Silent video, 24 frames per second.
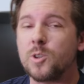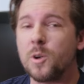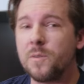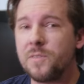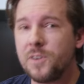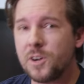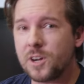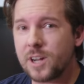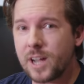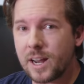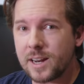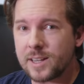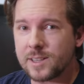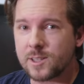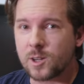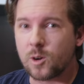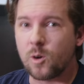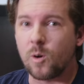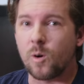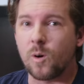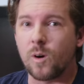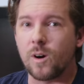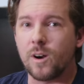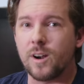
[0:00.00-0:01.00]
so if you're cutting the
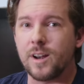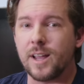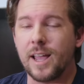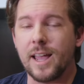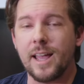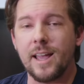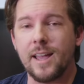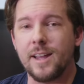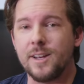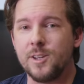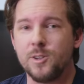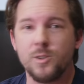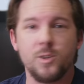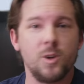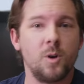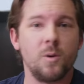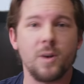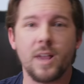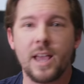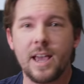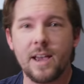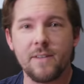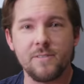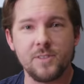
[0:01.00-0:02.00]
cord and you
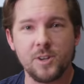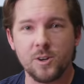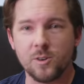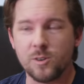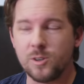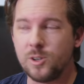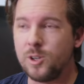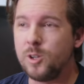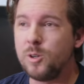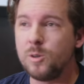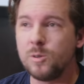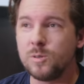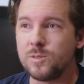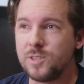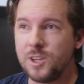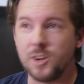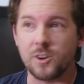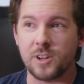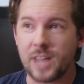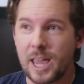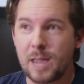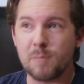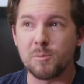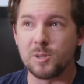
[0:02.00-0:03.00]
don't have your news, your
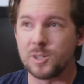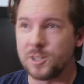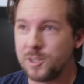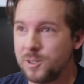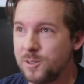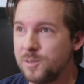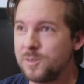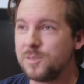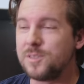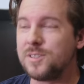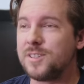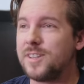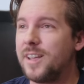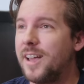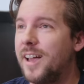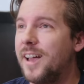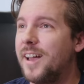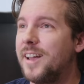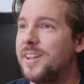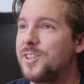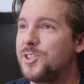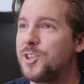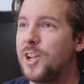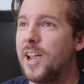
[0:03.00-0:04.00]
cable news
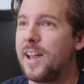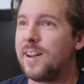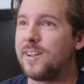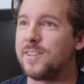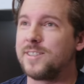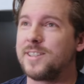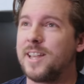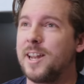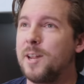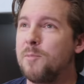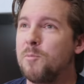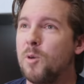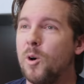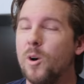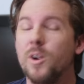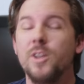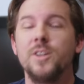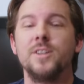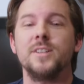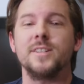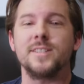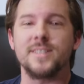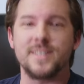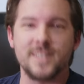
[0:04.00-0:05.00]
uh, channels anymore,
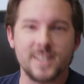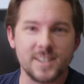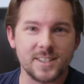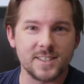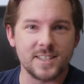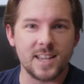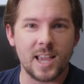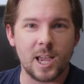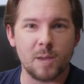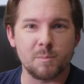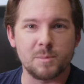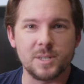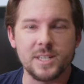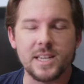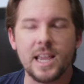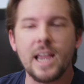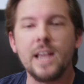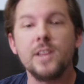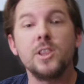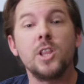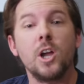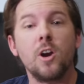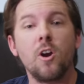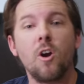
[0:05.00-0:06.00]
you can still stay up to
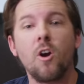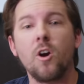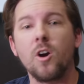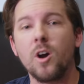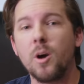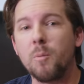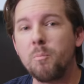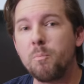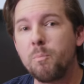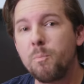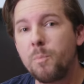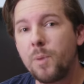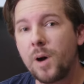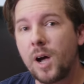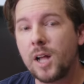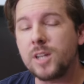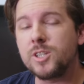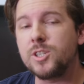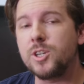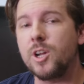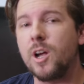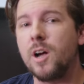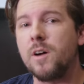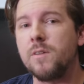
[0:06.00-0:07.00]
date. There are a
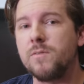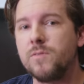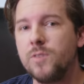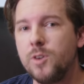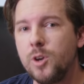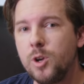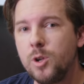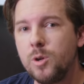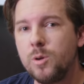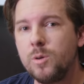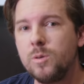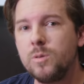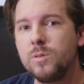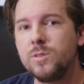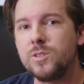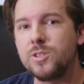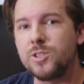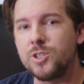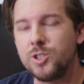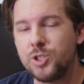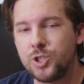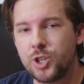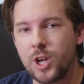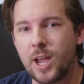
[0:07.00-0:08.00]
bunch of
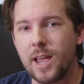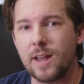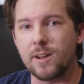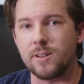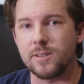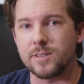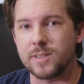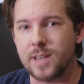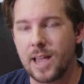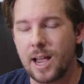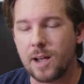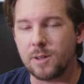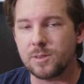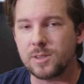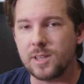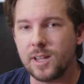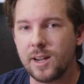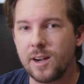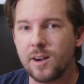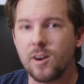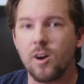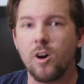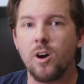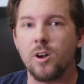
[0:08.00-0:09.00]
news channels out
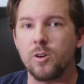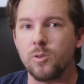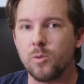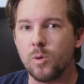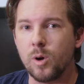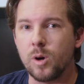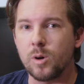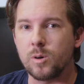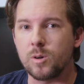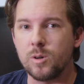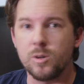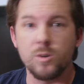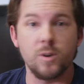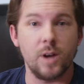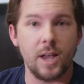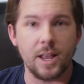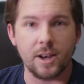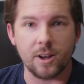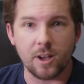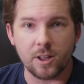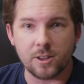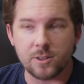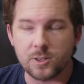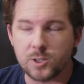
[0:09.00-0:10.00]
there on Roku
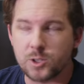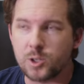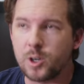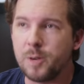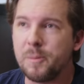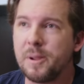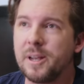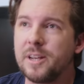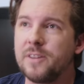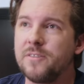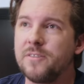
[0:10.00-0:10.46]
and other streaming